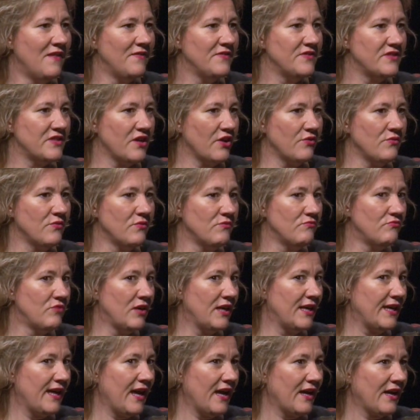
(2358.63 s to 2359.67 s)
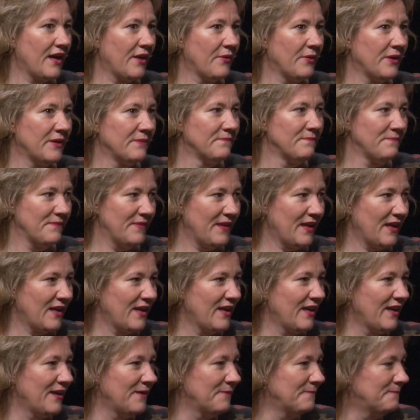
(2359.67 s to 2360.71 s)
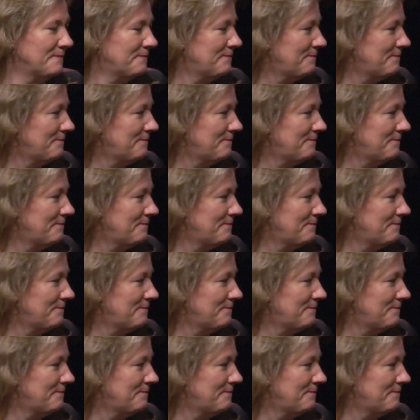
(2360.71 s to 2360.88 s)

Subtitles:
So really get going. Thank you.